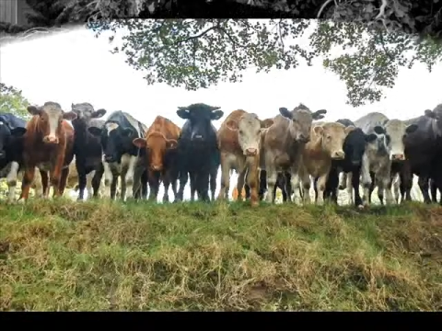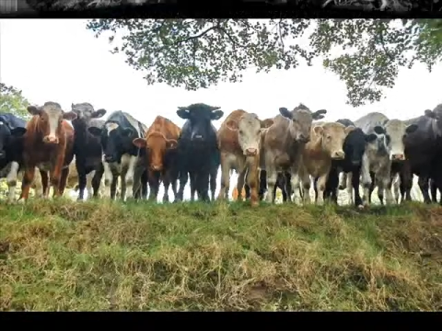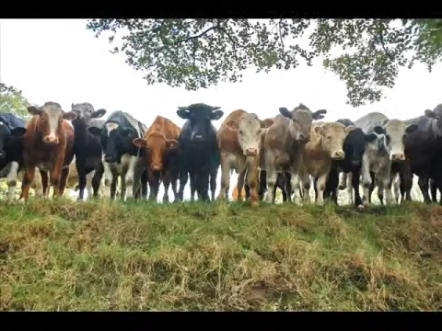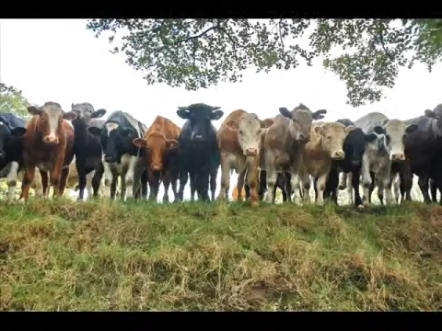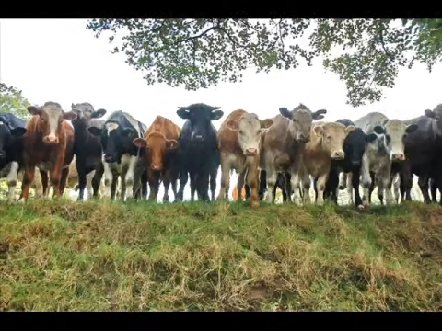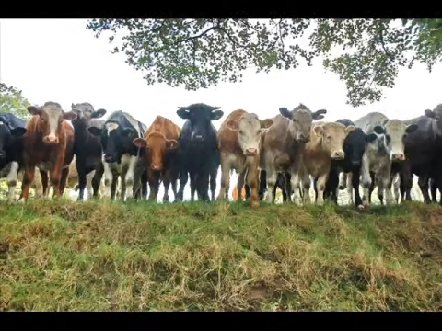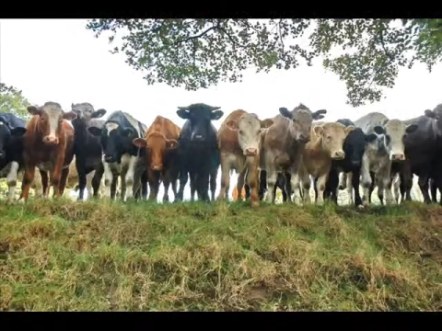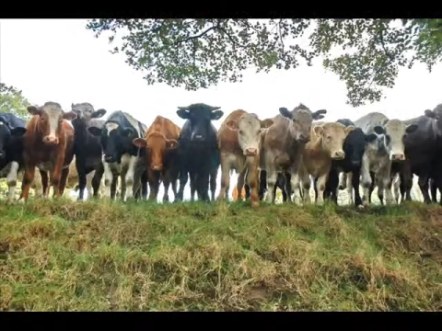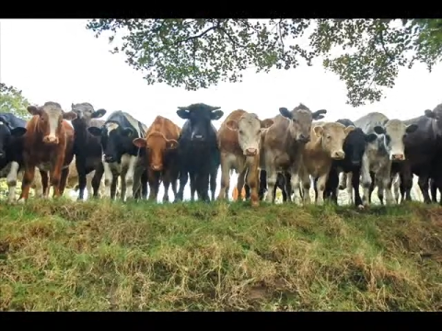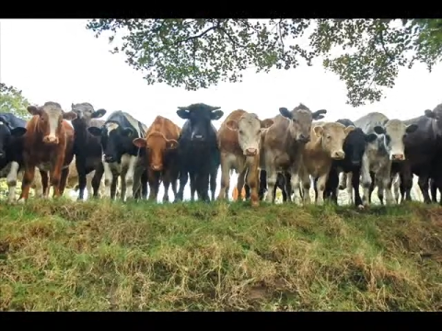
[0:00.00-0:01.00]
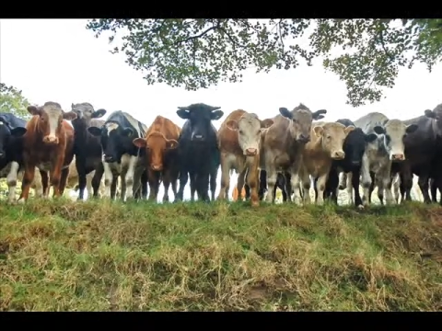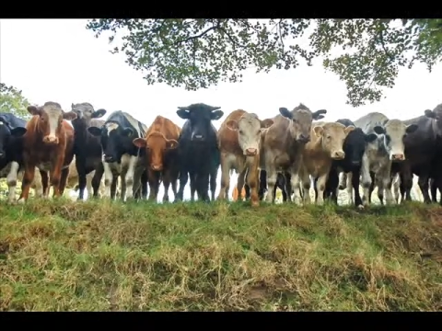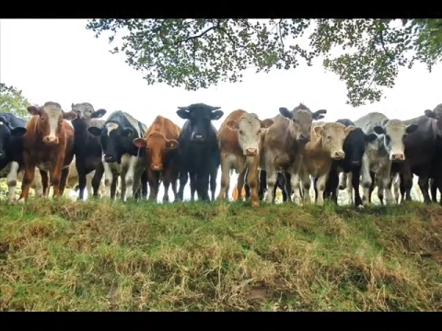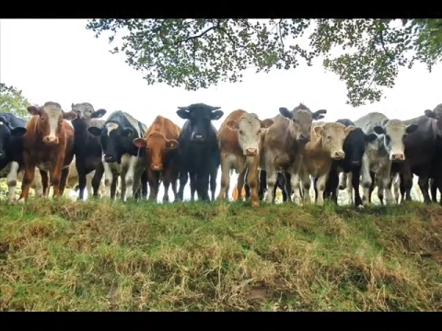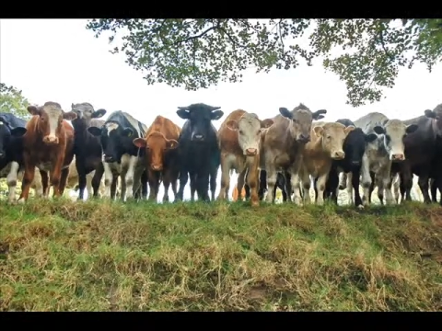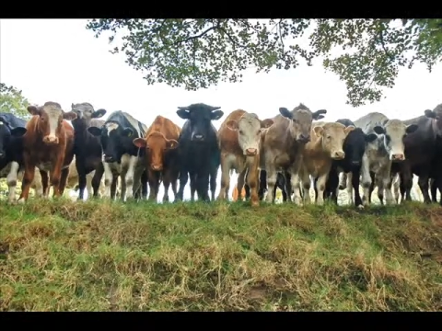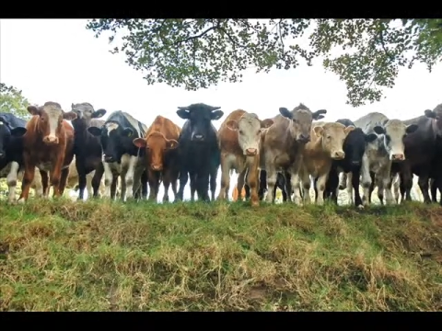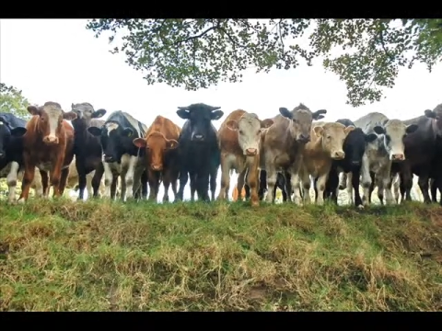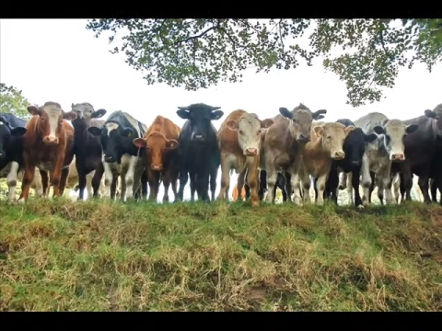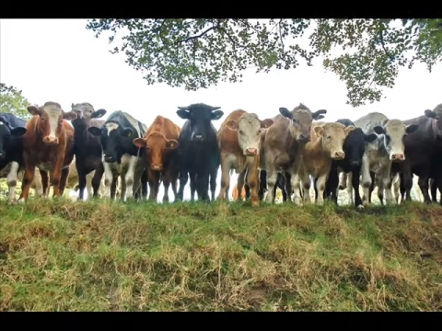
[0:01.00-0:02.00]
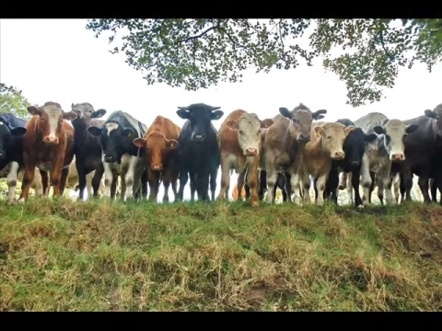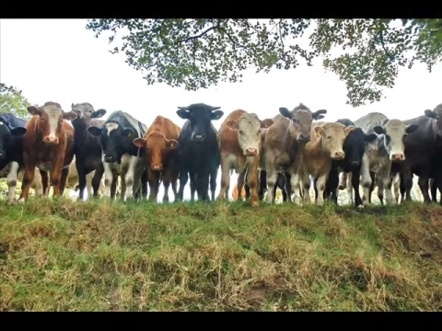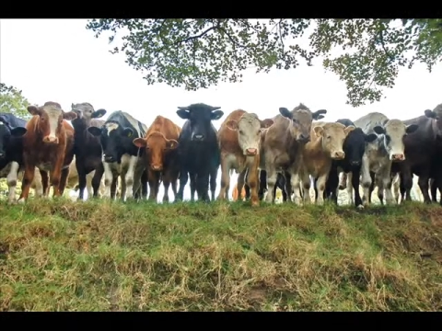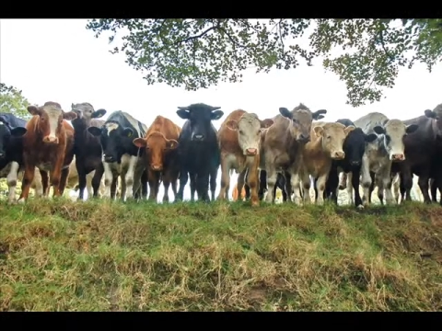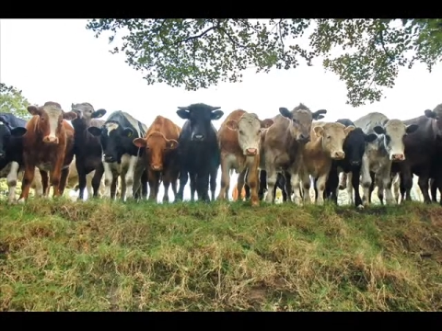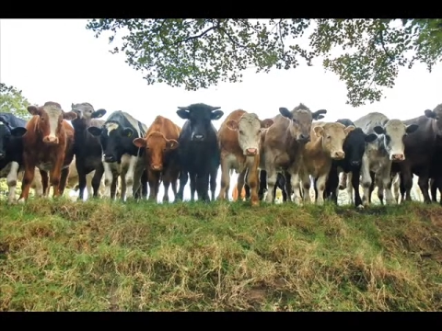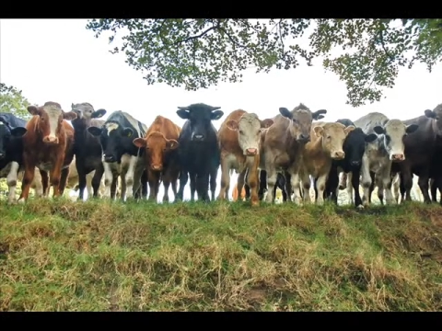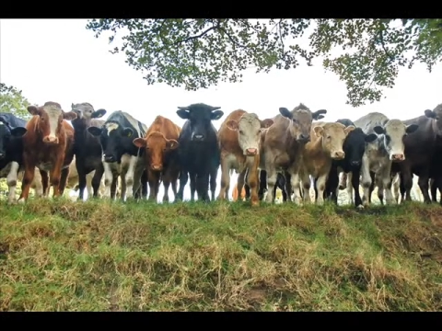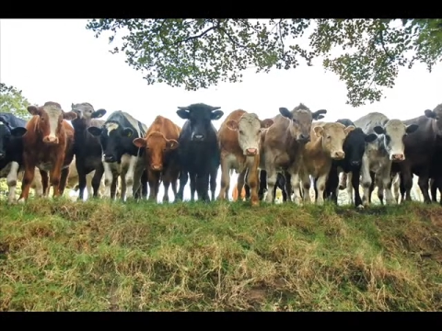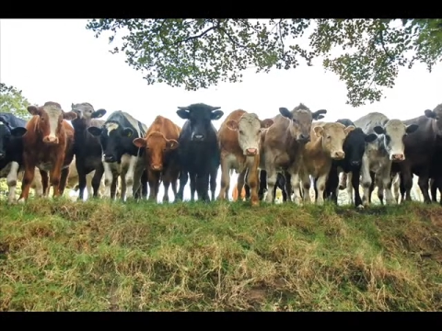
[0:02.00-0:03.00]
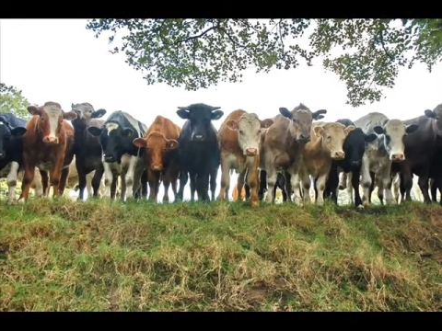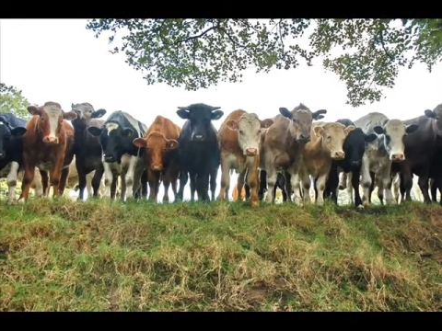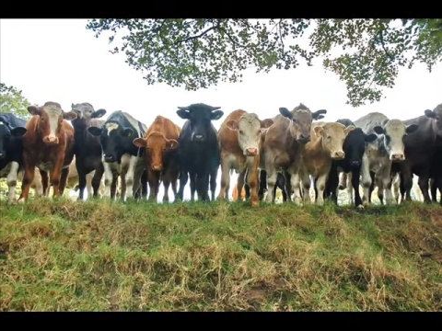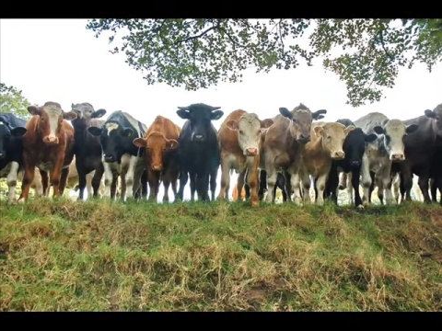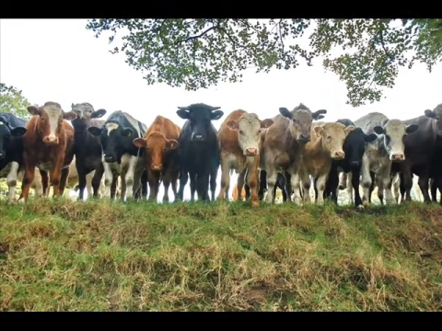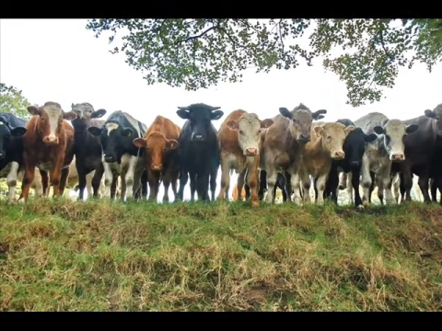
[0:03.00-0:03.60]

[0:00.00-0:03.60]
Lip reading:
[unreadable: no face in view]